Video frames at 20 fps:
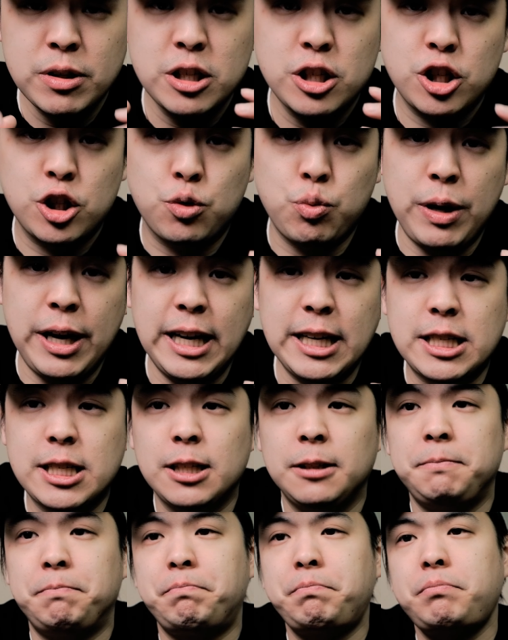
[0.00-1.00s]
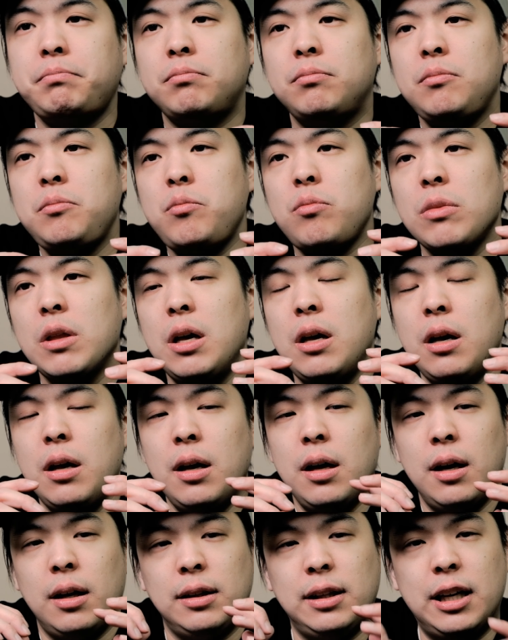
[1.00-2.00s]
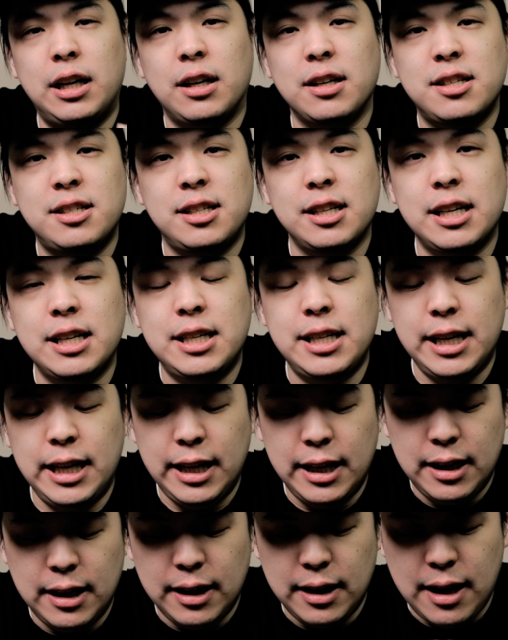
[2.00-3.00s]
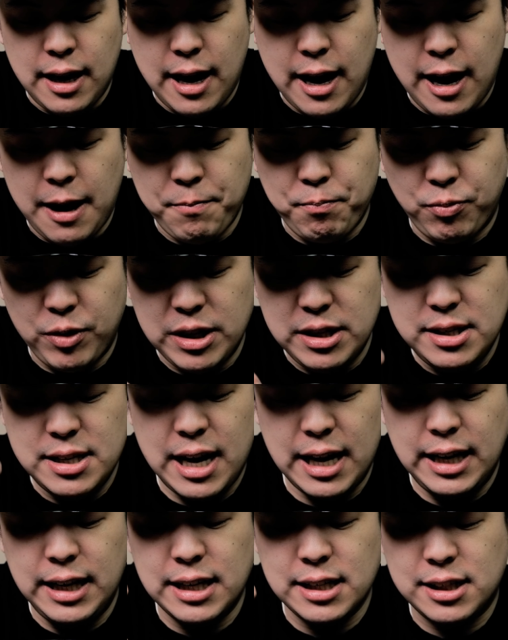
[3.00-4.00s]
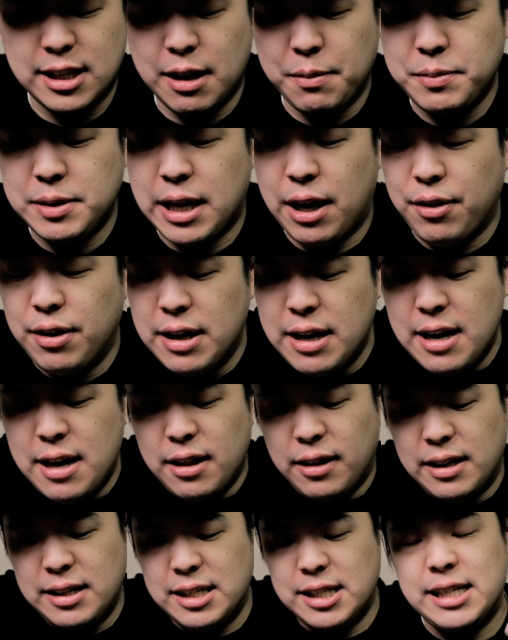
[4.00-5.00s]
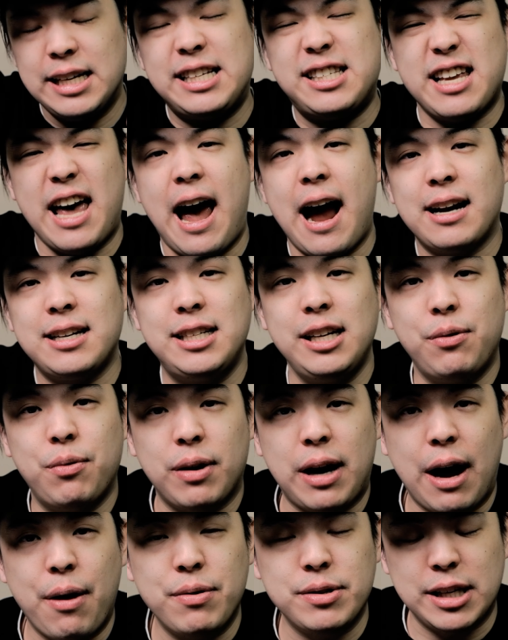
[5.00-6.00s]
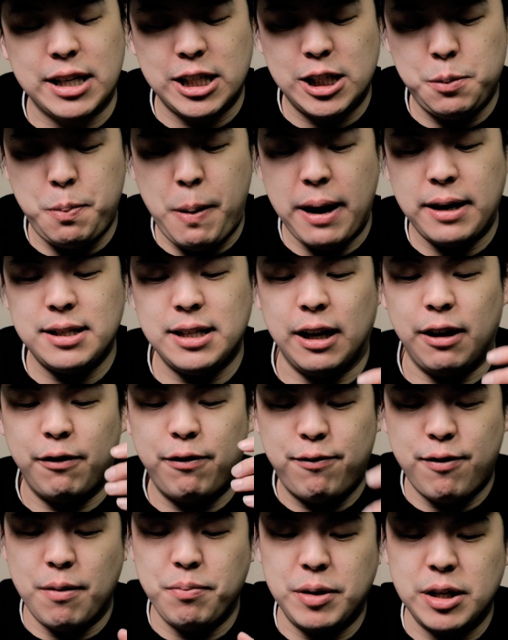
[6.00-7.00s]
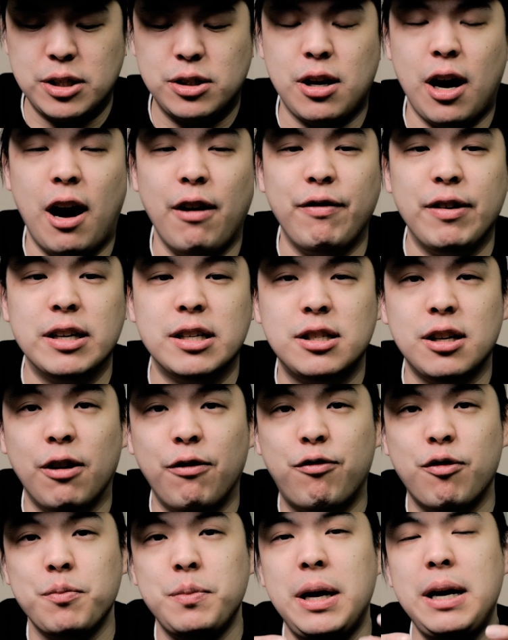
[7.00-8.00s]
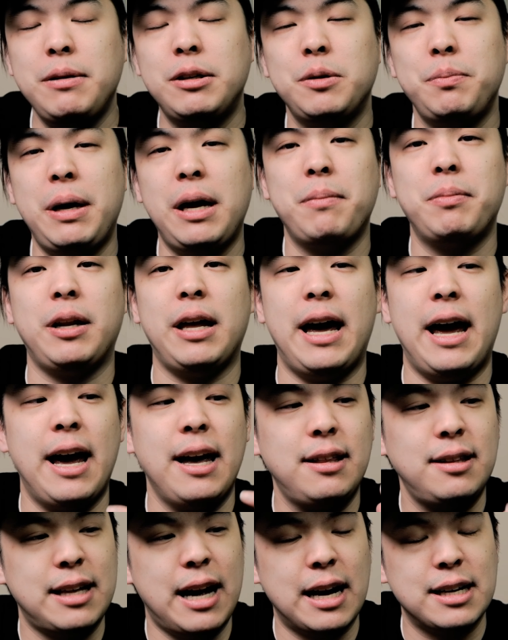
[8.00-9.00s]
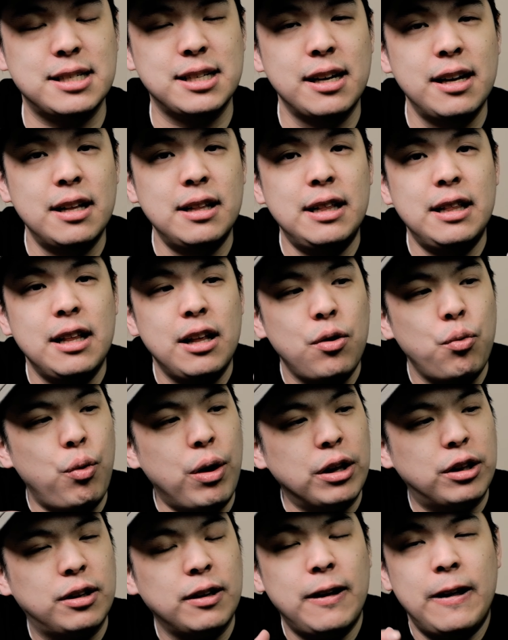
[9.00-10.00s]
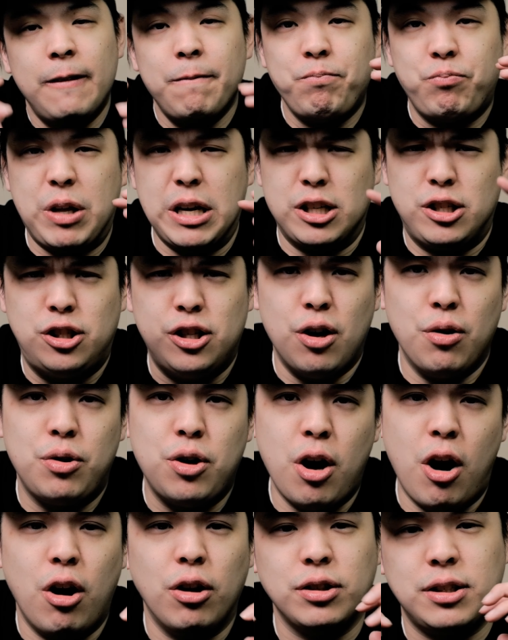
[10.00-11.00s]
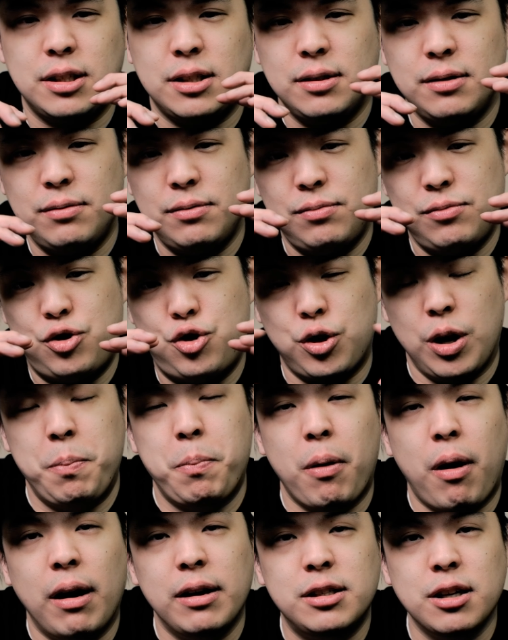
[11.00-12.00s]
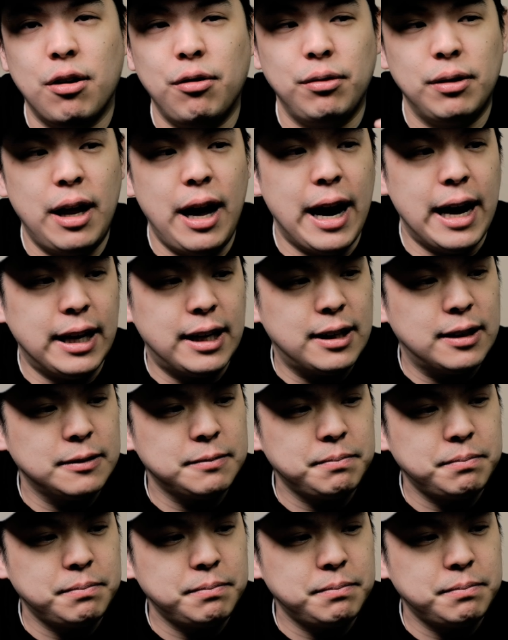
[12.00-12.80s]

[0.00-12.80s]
Sweet, a little acidity. Um, the nuttiness comes out. This is exactly what I was expecting from this coffee. So for me to be able to hit that with this so-called dripper I don't like